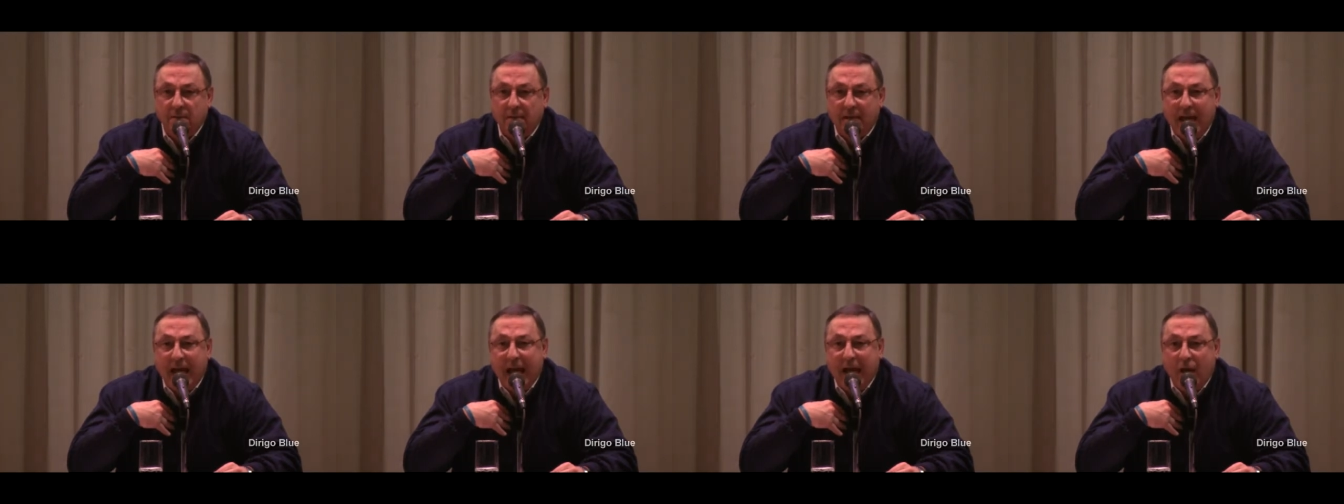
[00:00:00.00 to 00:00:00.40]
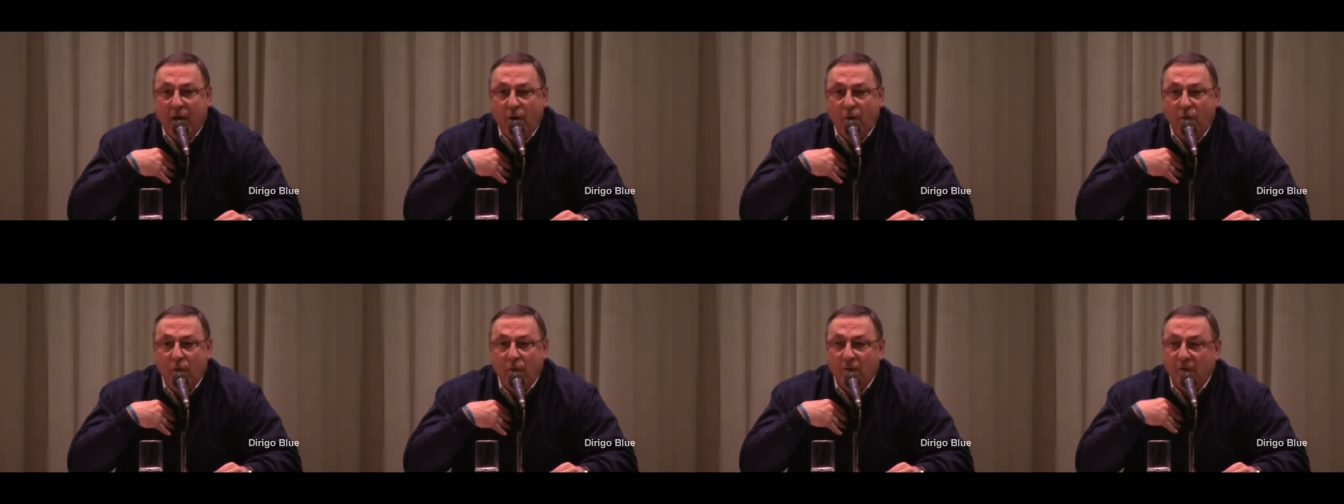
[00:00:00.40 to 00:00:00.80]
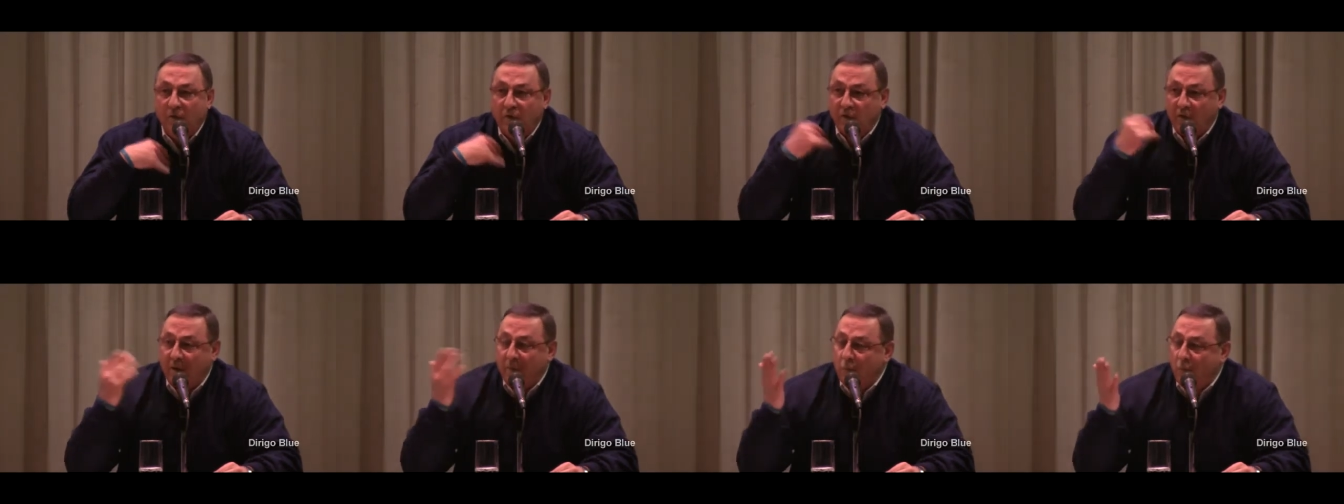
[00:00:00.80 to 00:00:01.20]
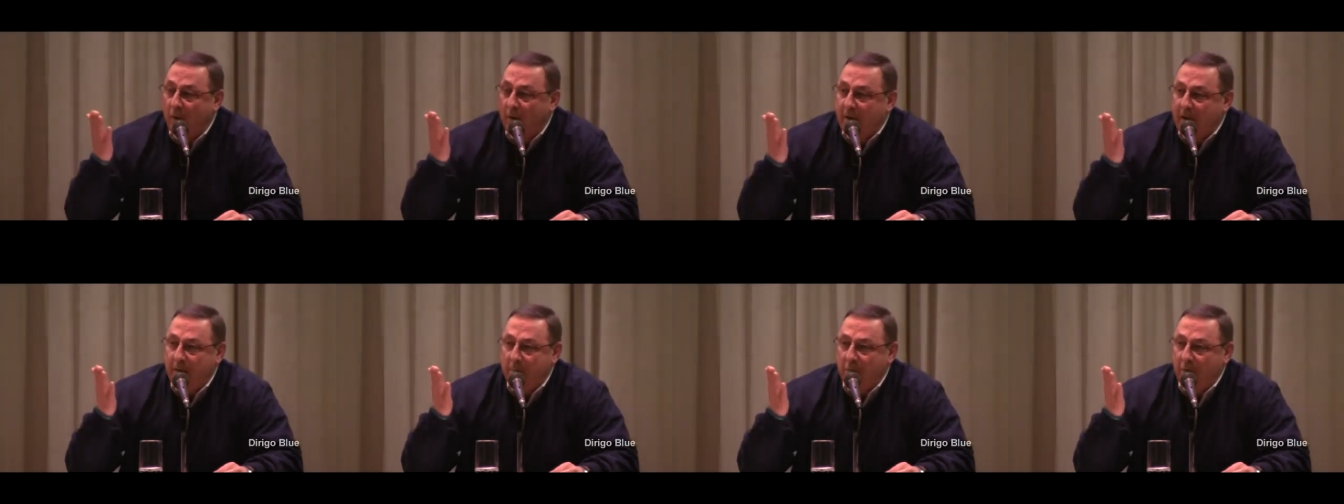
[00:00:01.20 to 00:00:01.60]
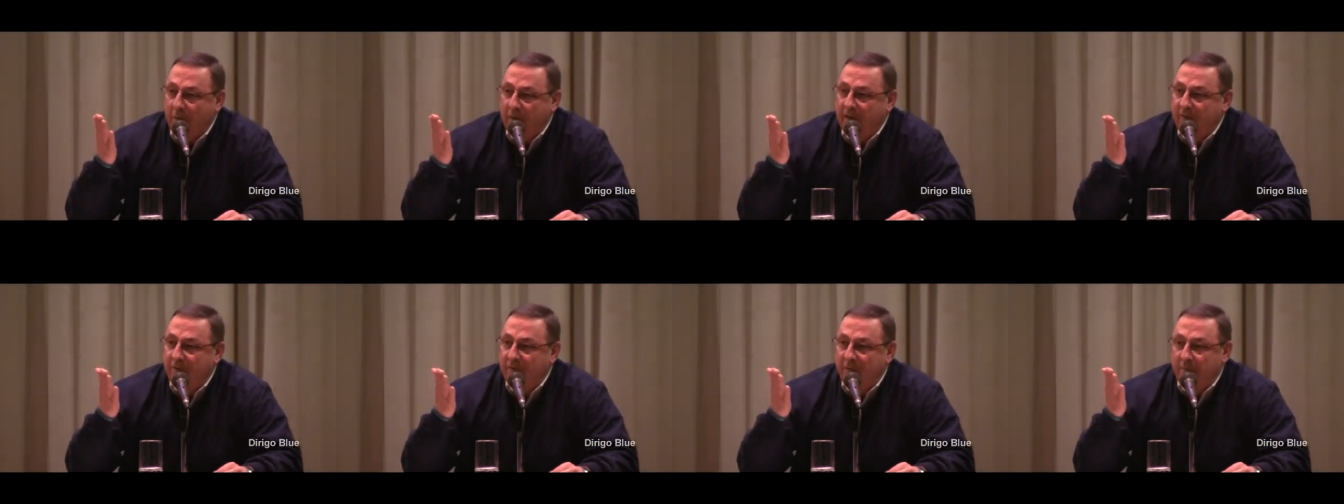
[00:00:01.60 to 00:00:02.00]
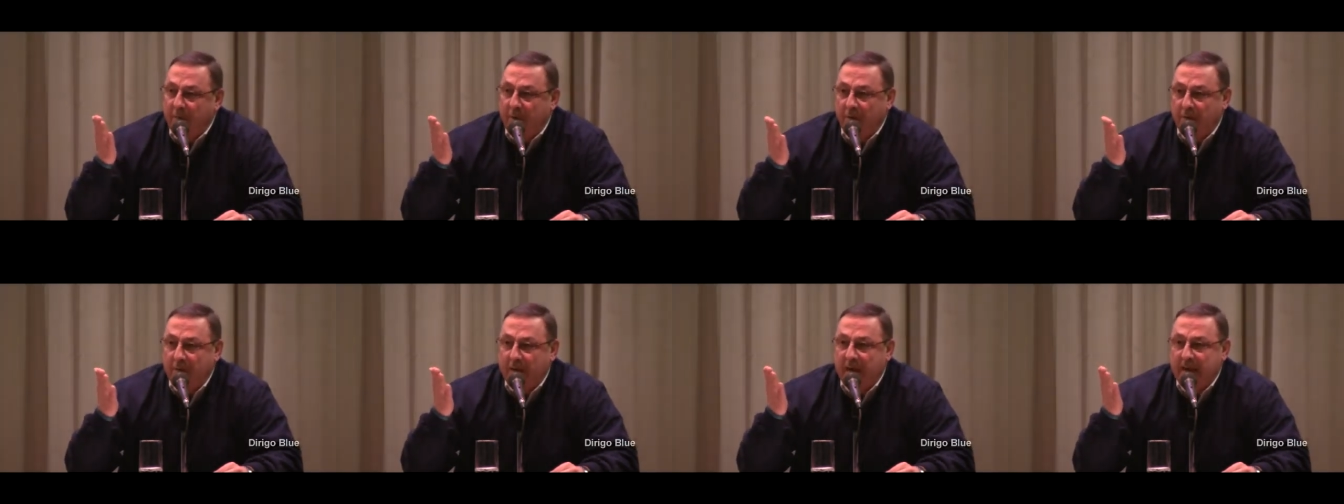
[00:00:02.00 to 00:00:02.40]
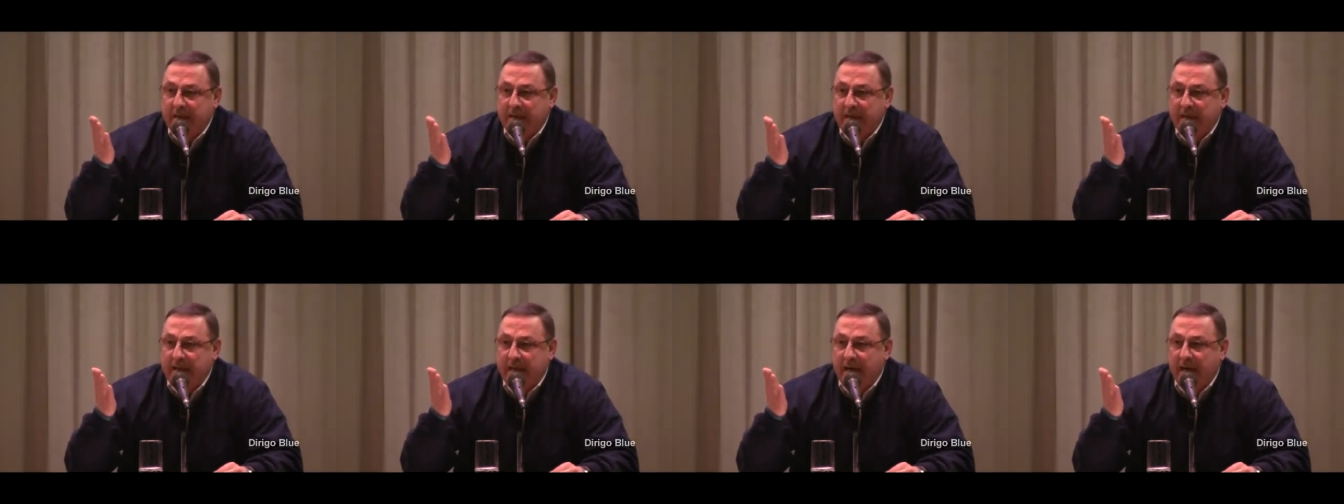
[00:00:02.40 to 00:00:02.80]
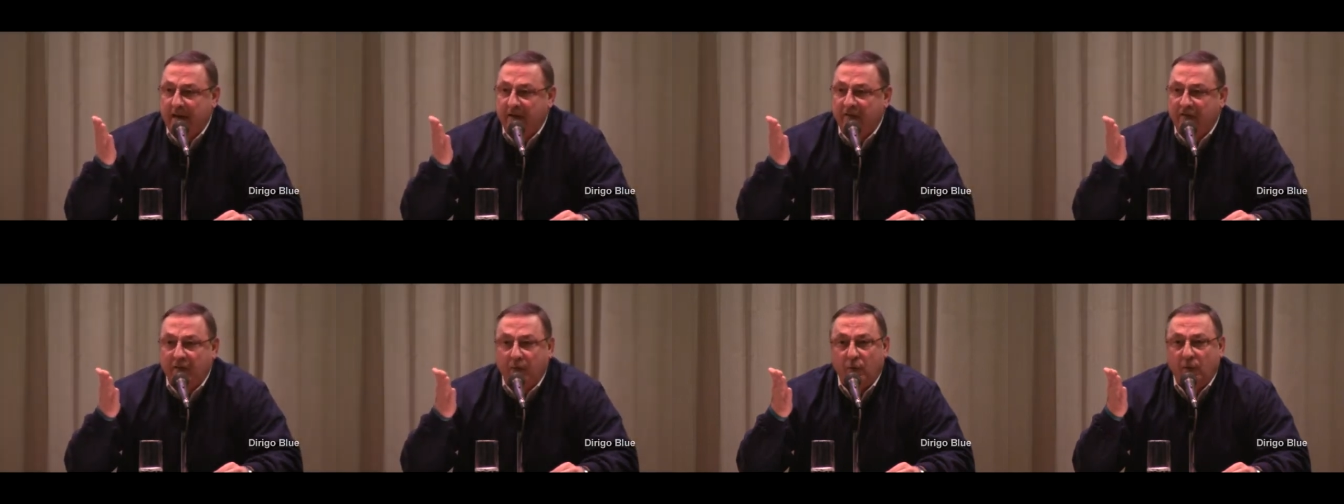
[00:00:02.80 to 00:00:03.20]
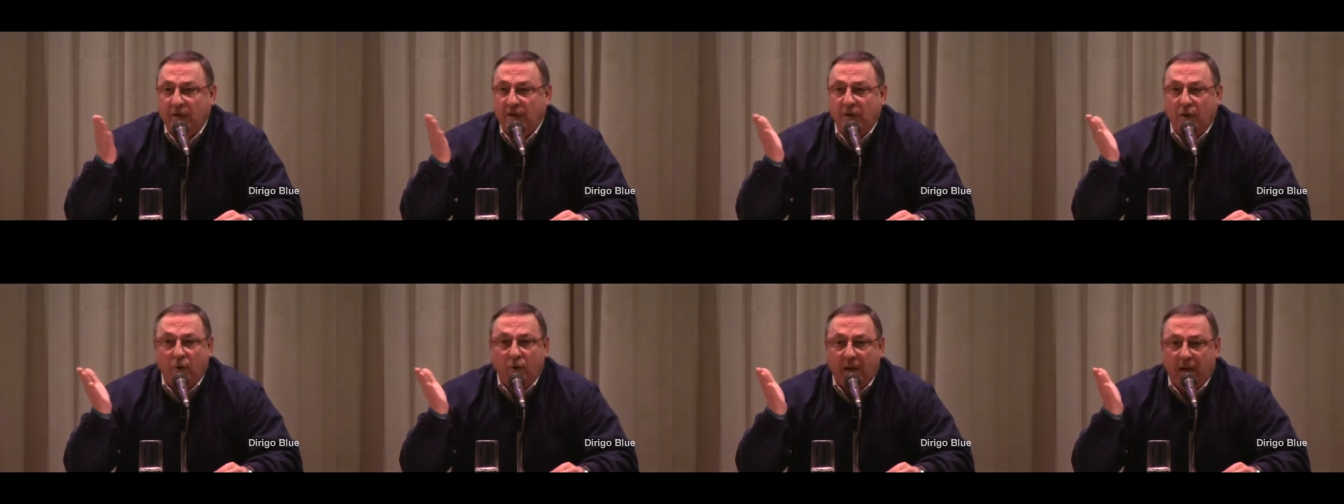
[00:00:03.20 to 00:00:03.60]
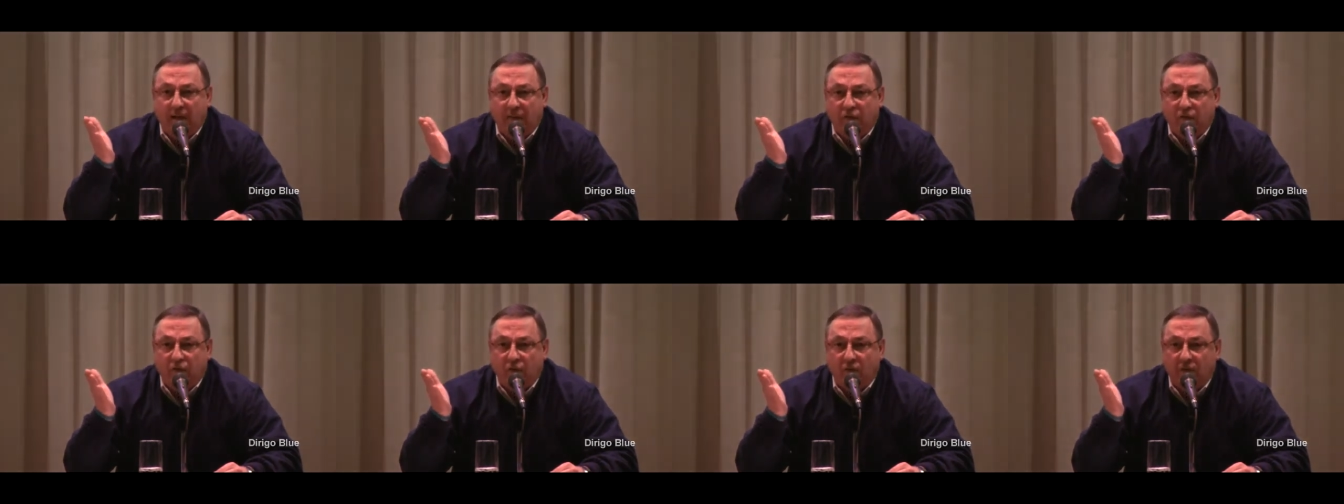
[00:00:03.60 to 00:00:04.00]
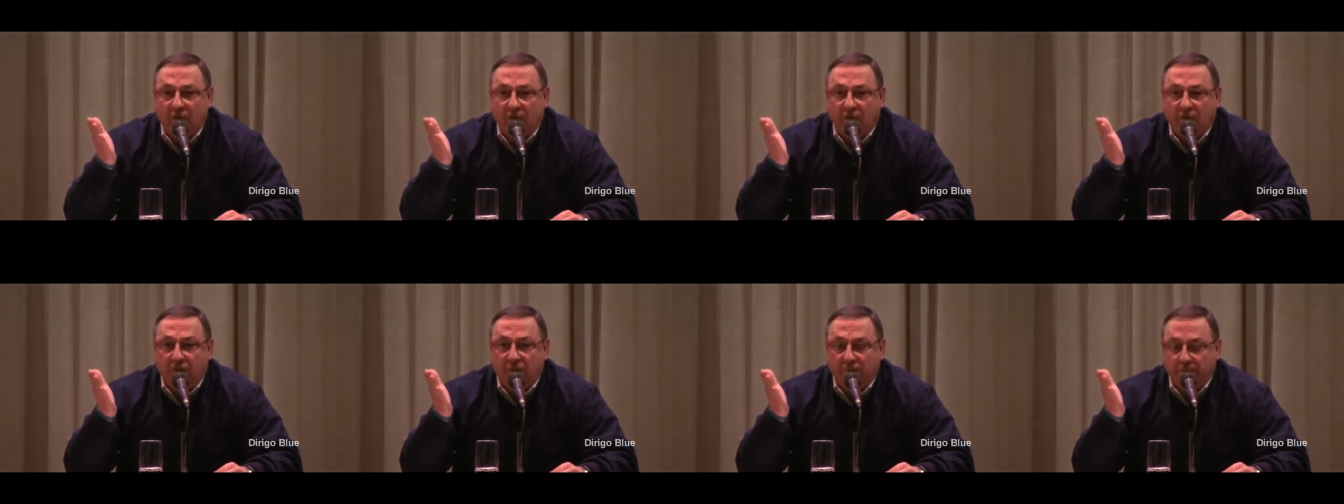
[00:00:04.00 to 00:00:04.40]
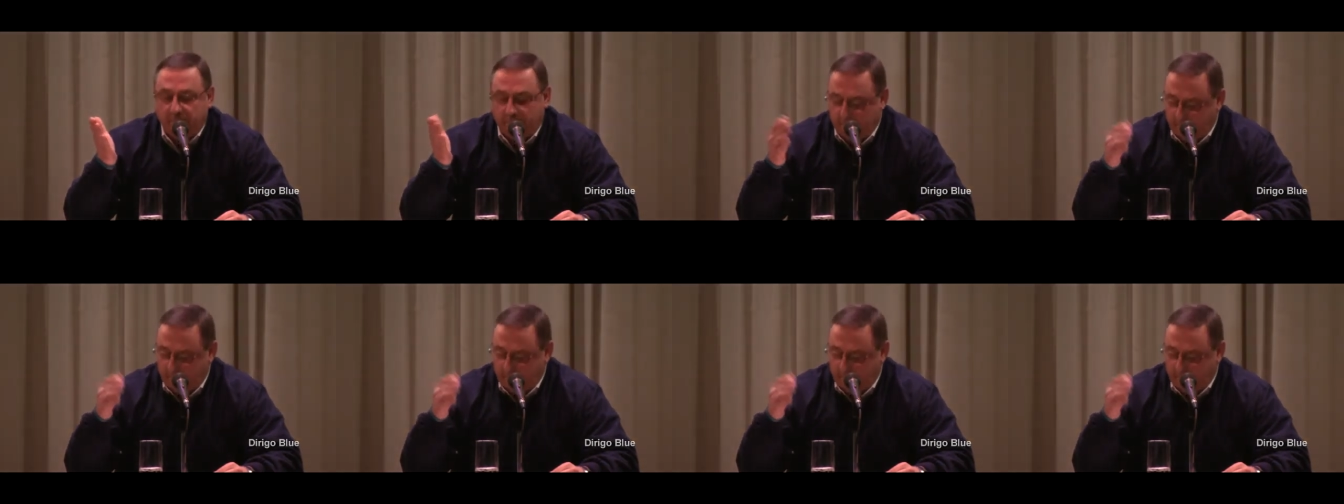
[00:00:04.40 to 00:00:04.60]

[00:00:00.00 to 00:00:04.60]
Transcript: Now, someone, I believe in about 1980, said we don't have choice.